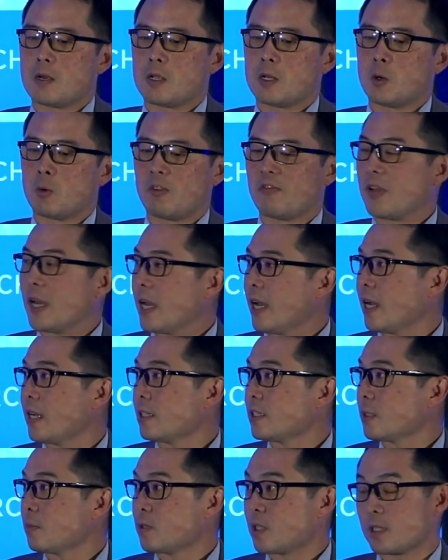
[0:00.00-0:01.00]
we've
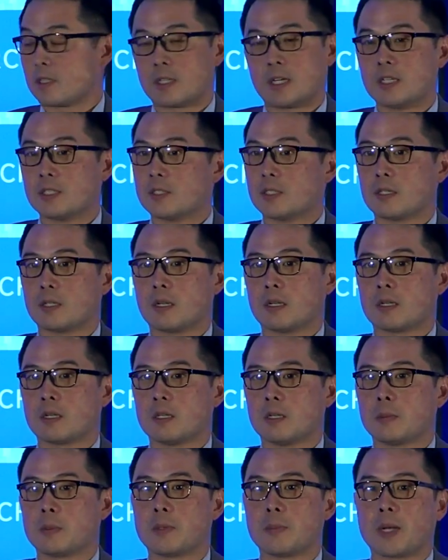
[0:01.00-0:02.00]
had some success in a
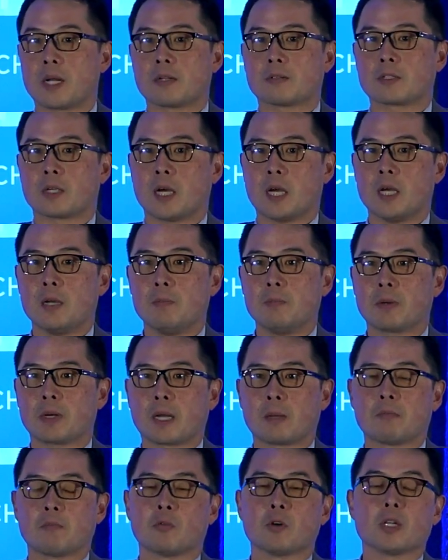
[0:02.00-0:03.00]
limited amount of time, but
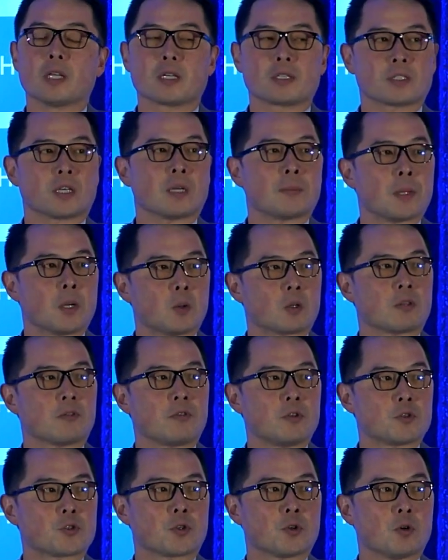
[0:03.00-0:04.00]
I'm really excited about what the
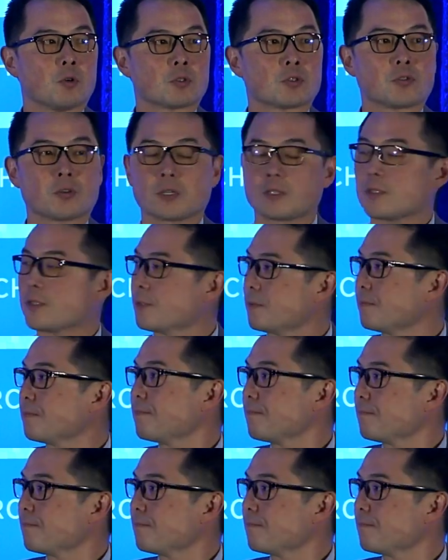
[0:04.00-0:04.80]
future holds for us.